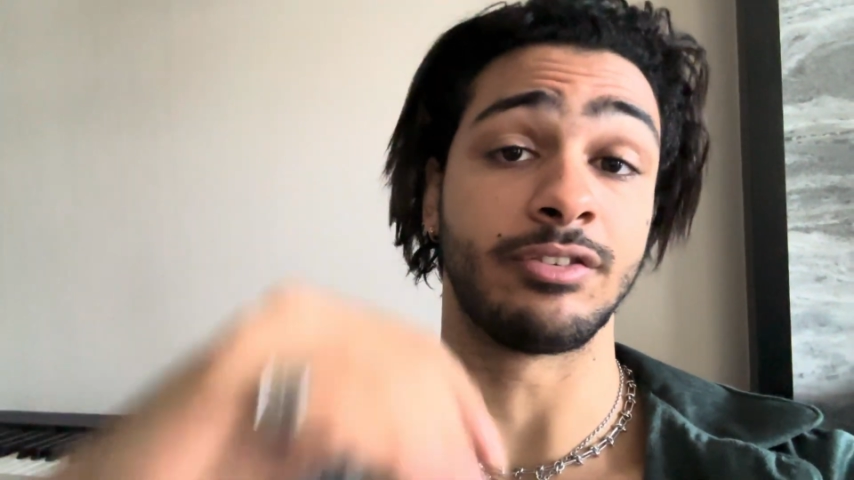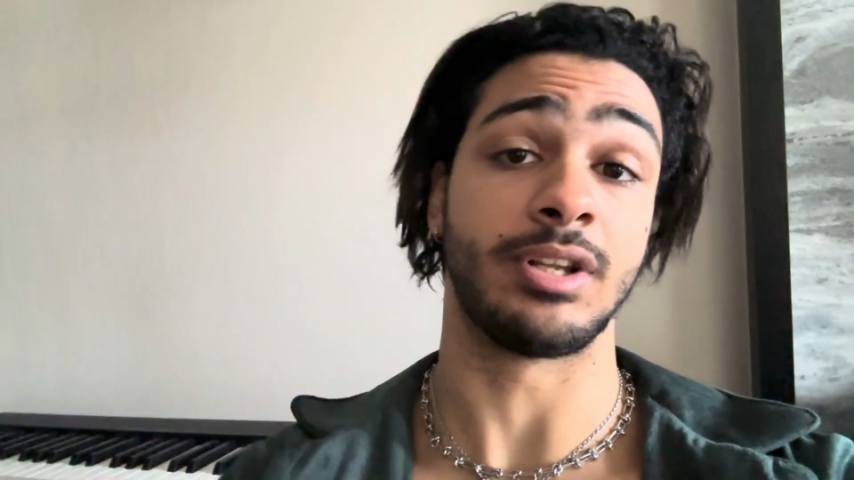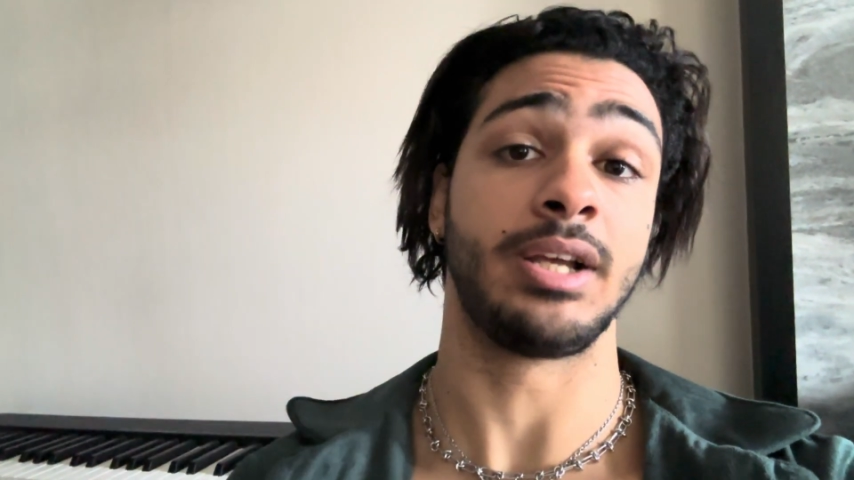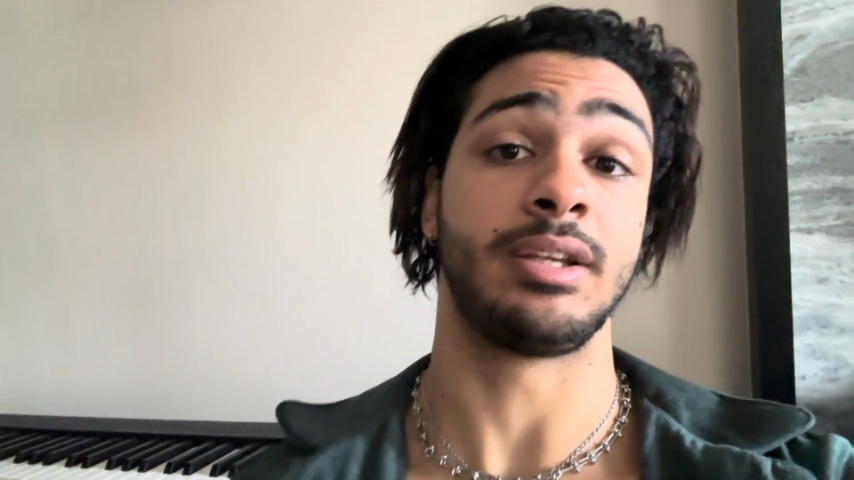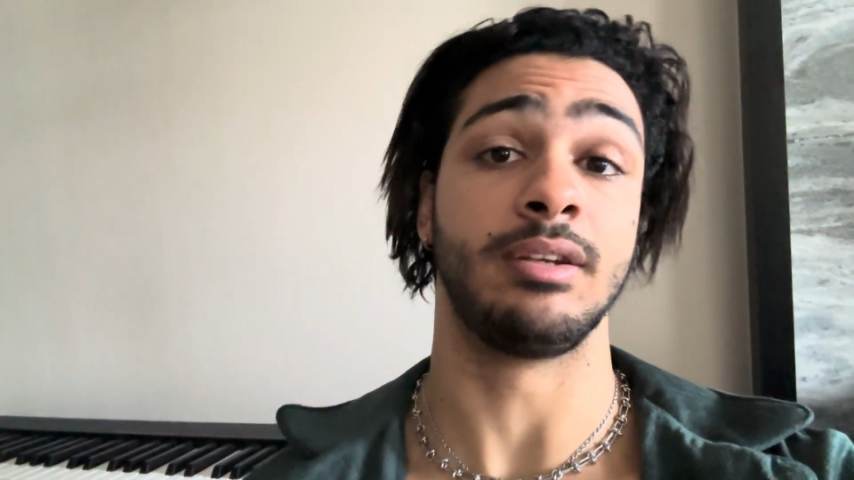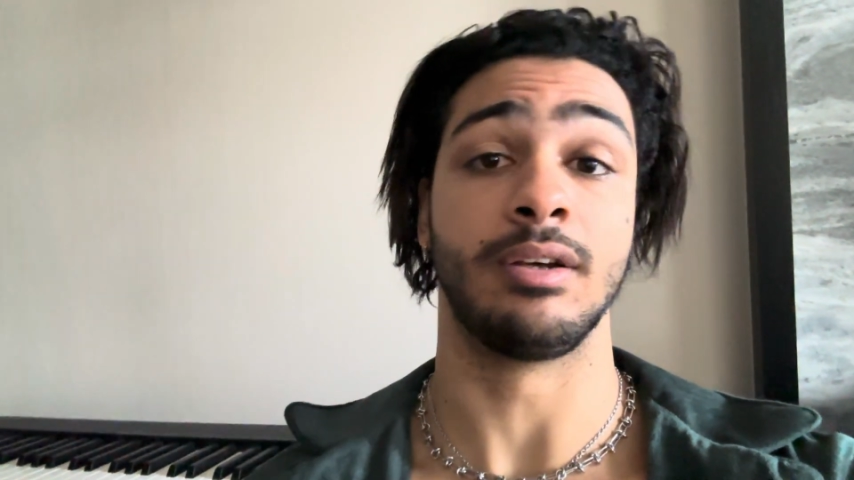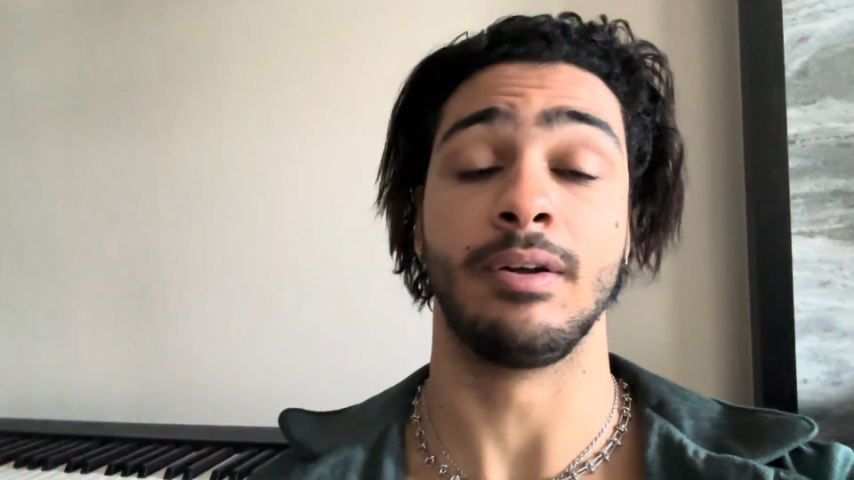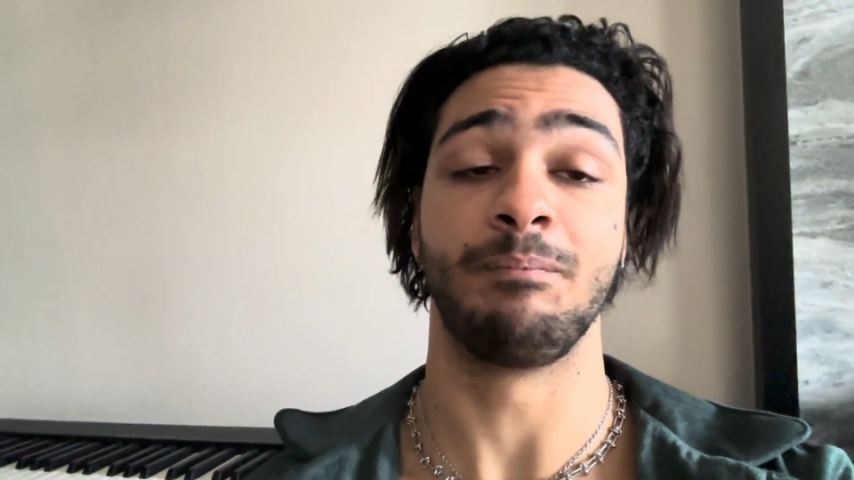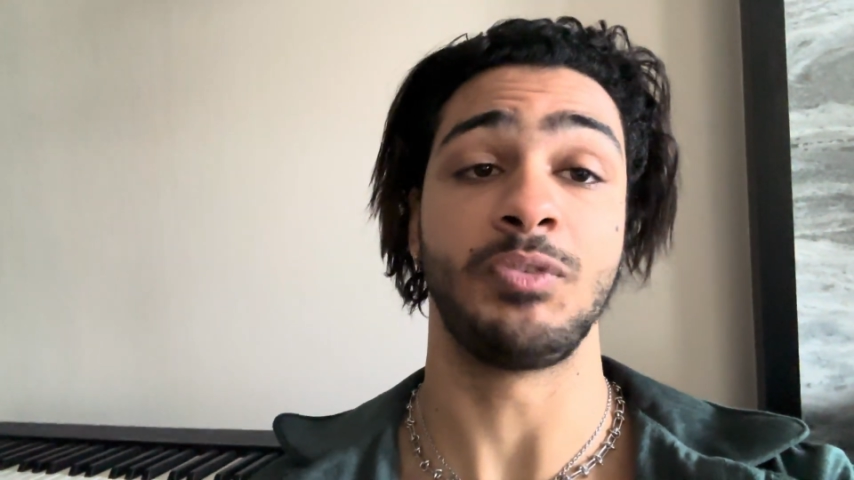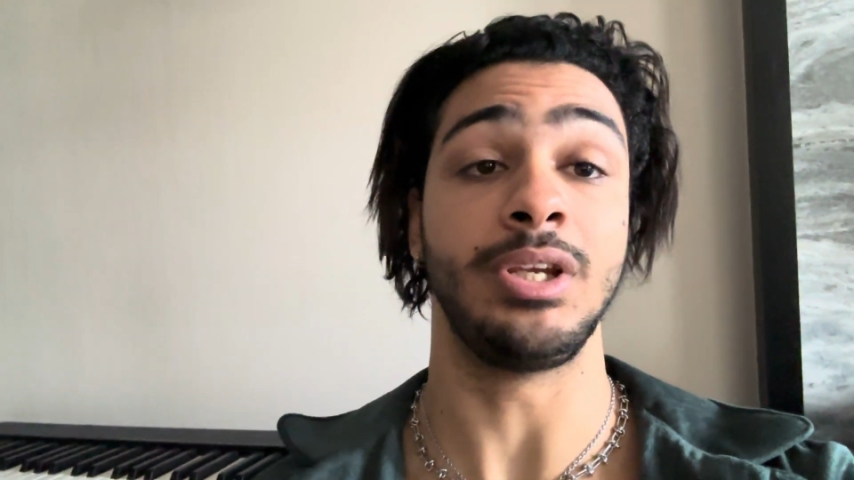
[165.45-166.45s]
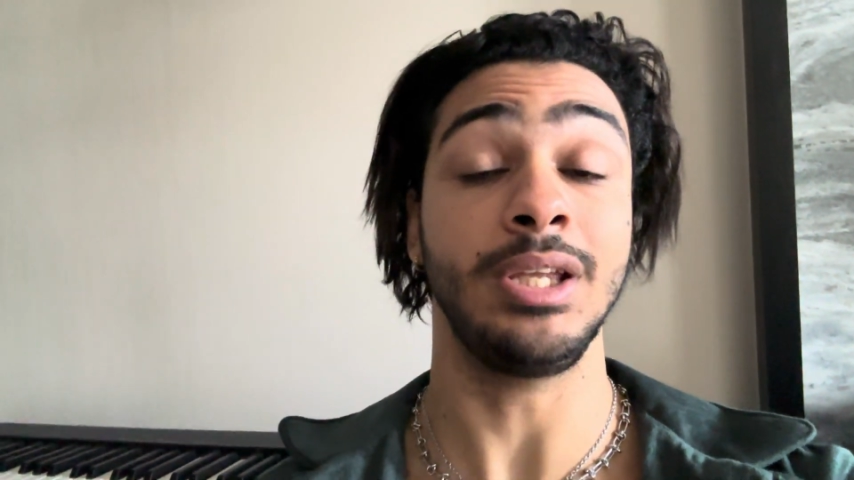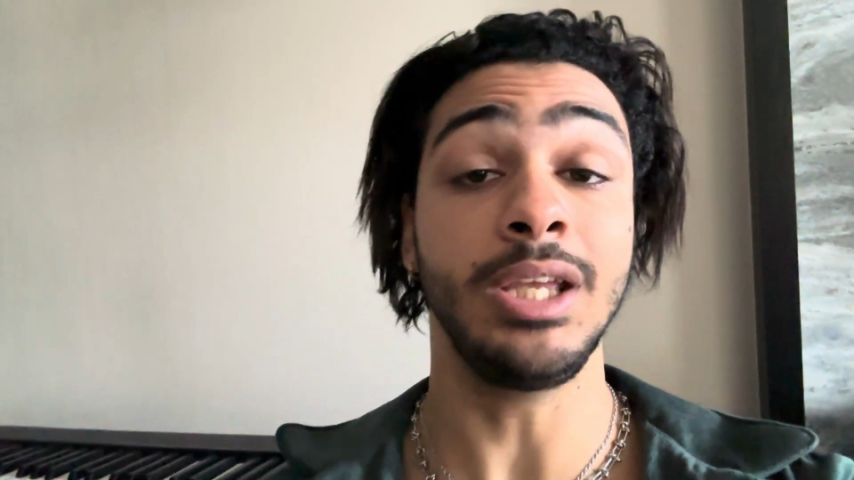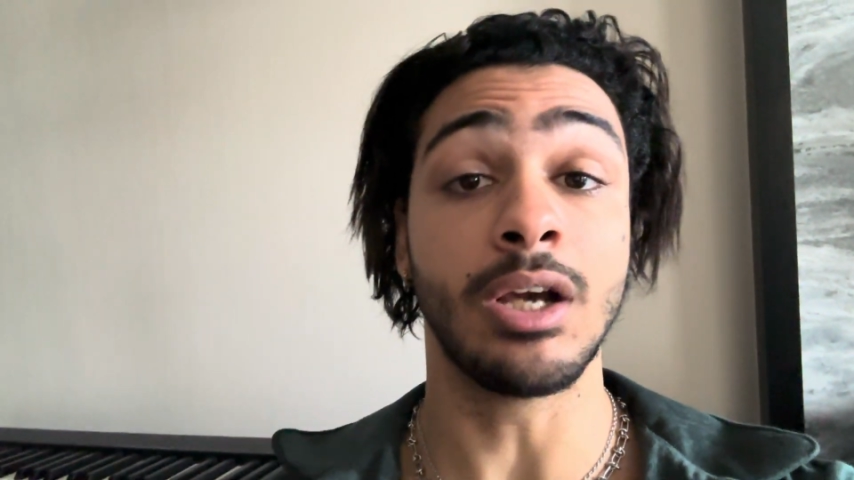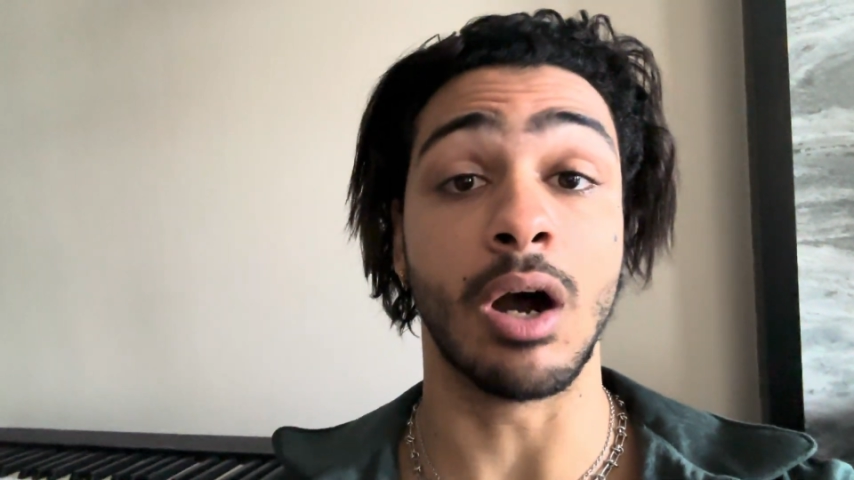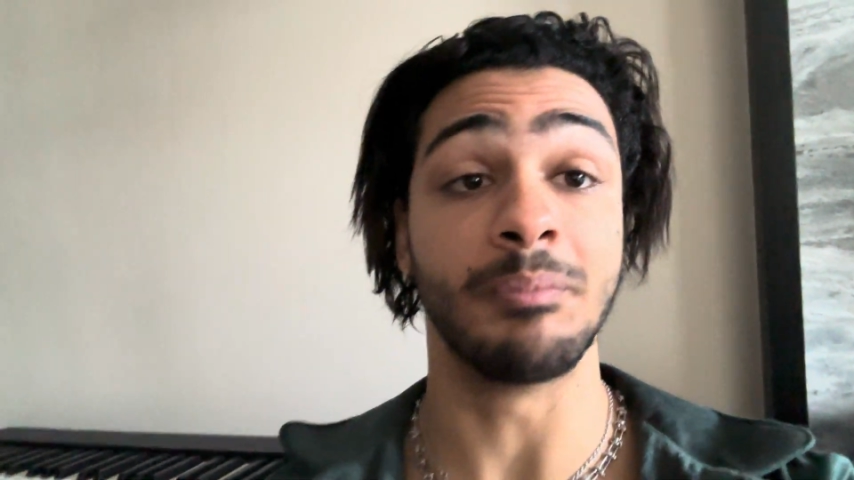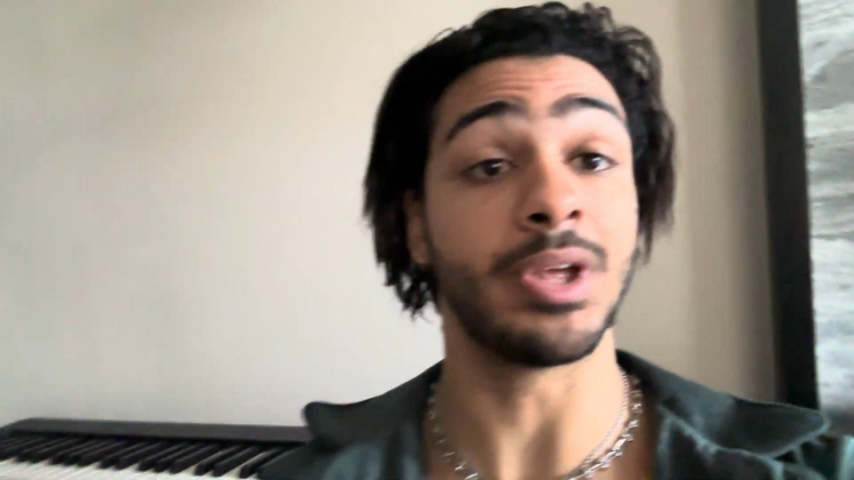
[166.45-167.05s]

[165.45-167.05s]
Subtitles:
like in e-com,